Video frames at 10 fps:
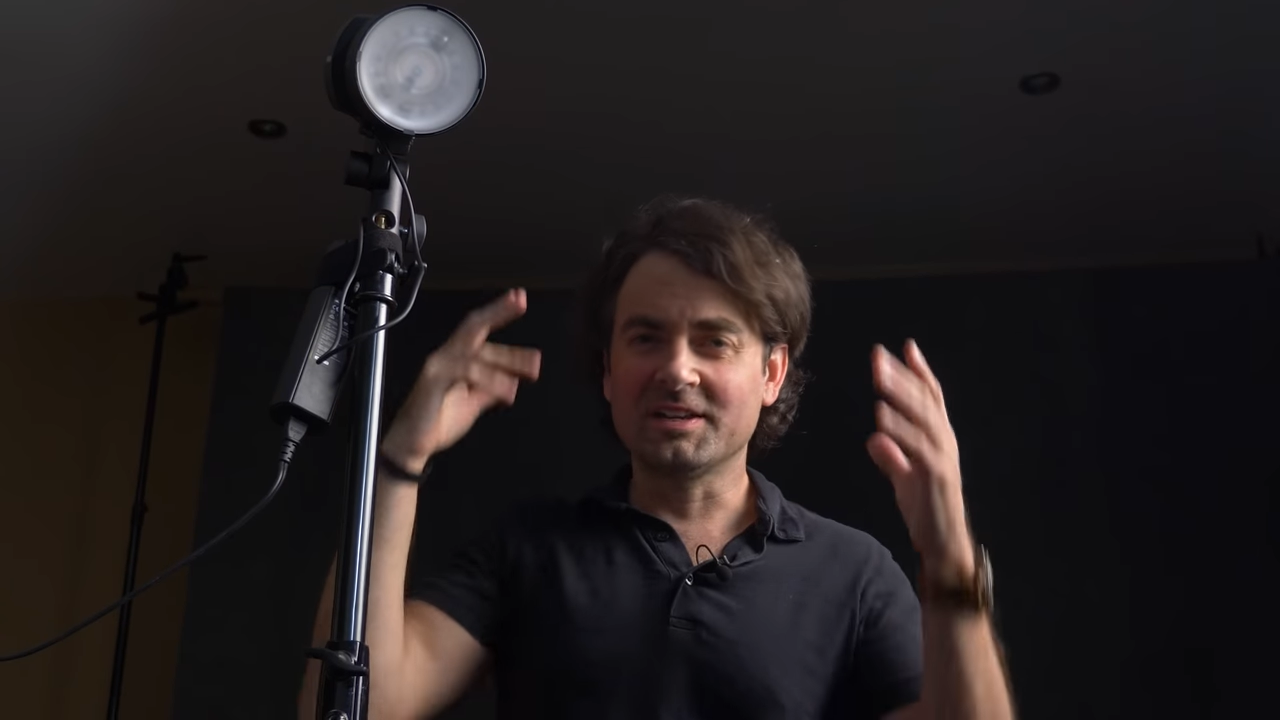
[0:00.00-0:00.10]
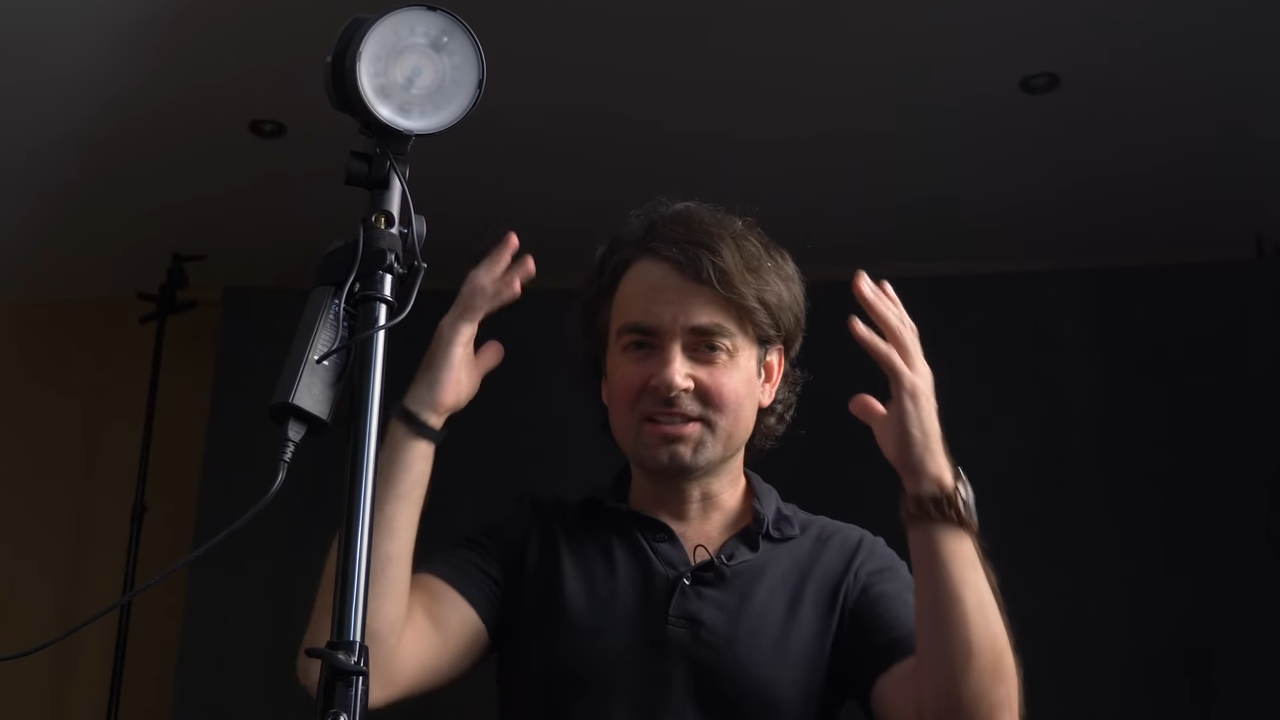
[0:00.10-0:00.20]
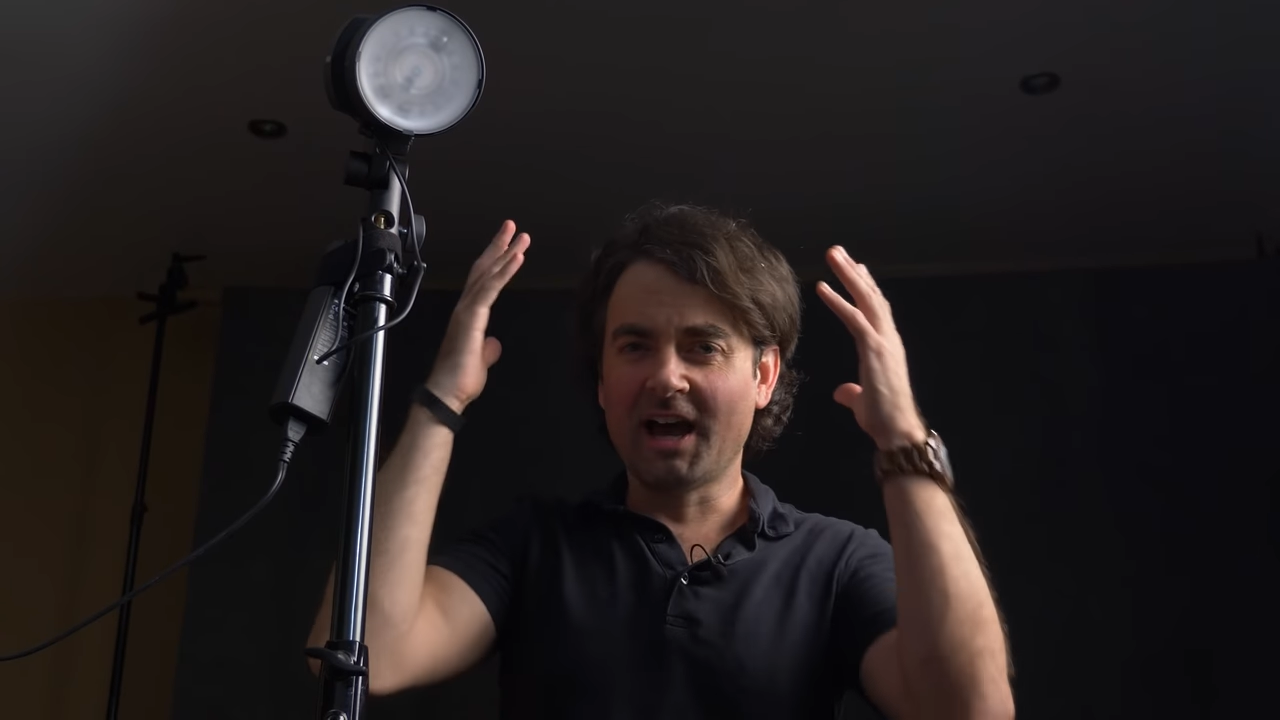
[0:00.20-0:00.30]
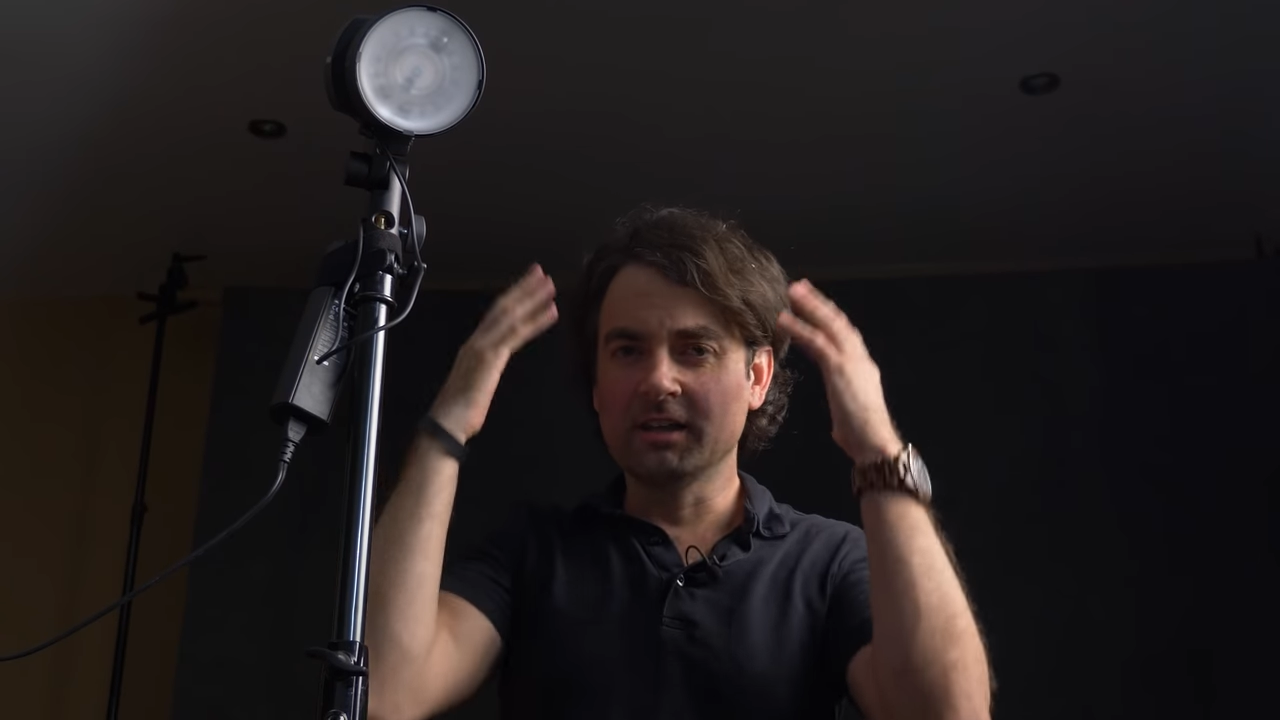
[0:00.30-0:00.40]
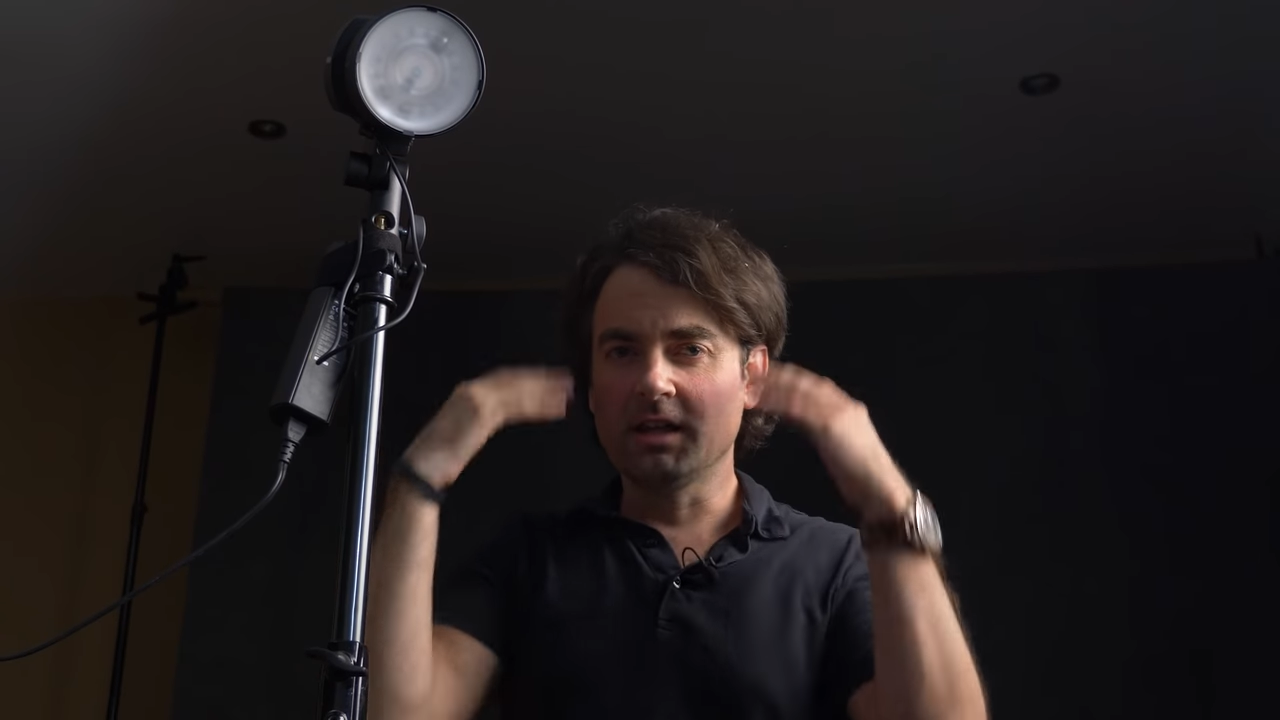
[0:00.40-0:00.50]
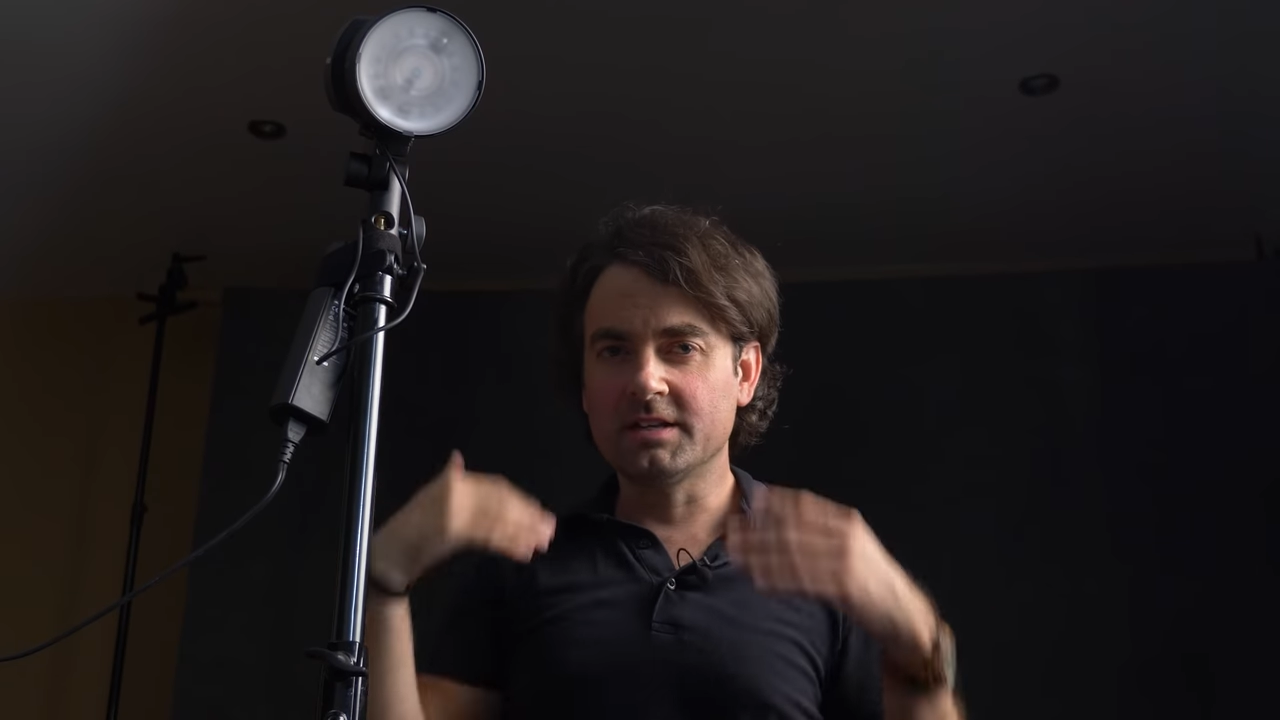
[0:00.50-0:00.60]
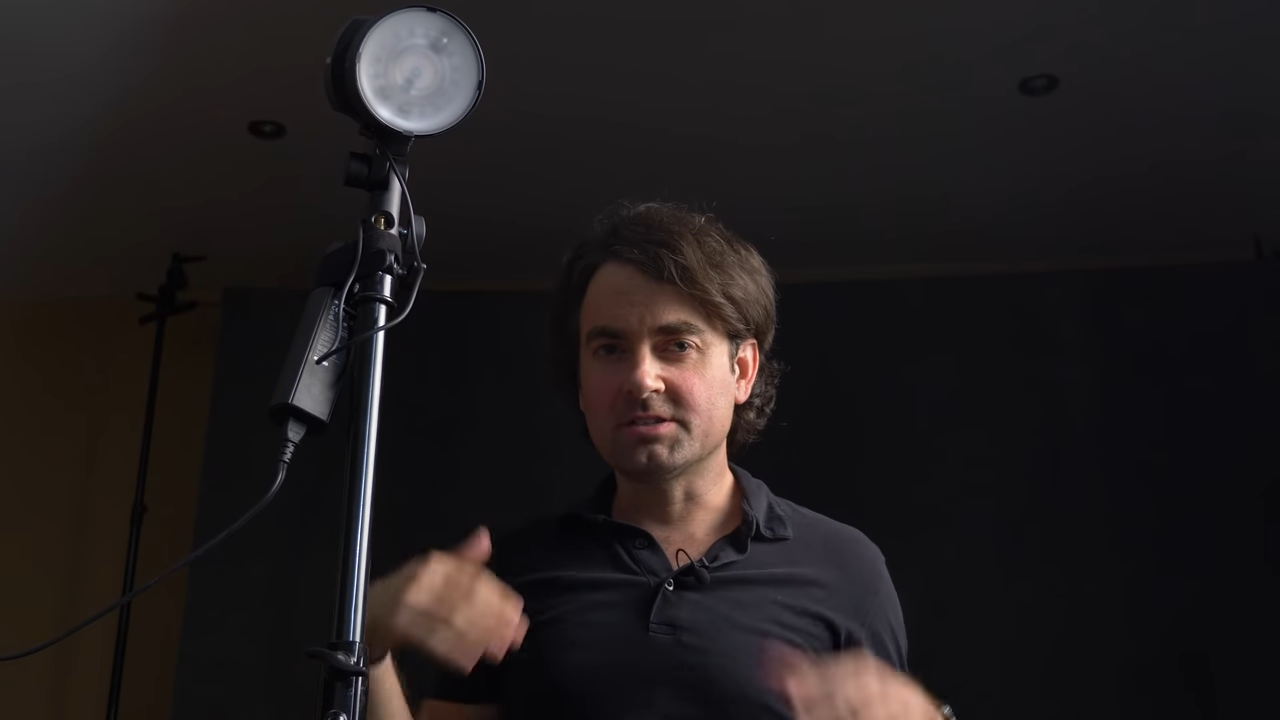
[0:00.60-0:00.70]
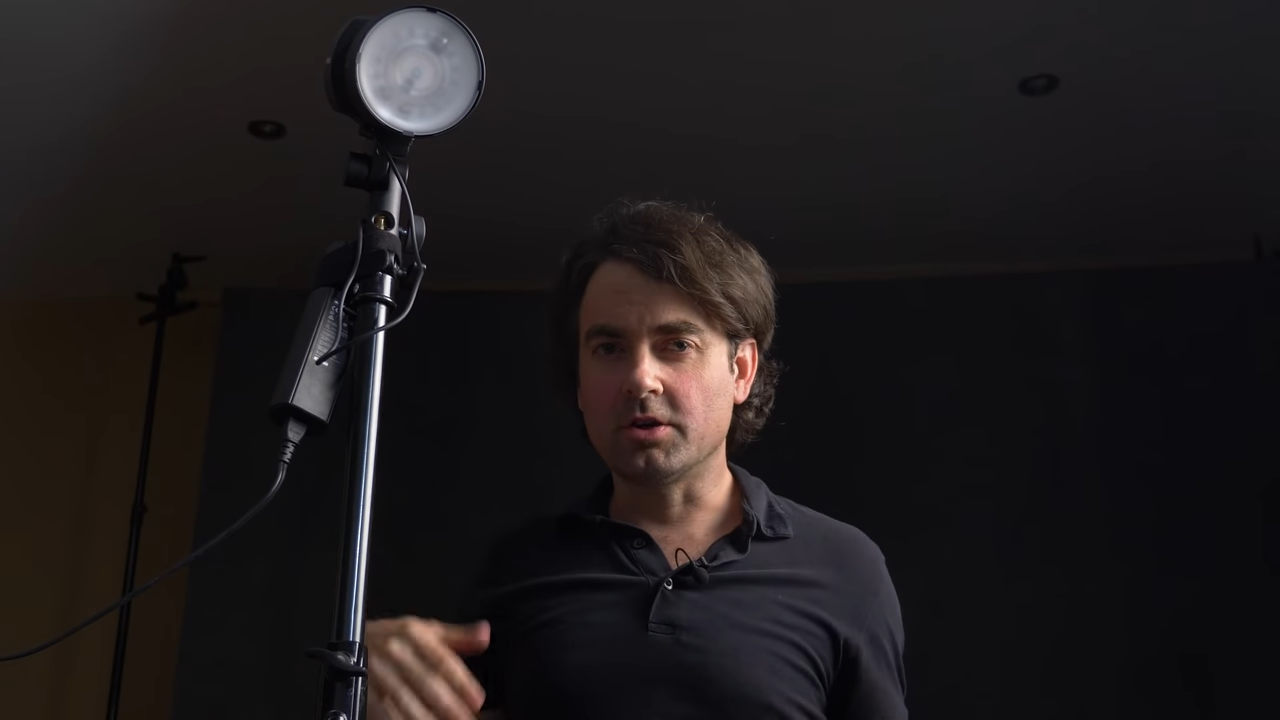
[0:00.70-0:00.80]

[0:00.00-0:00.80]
nice highlights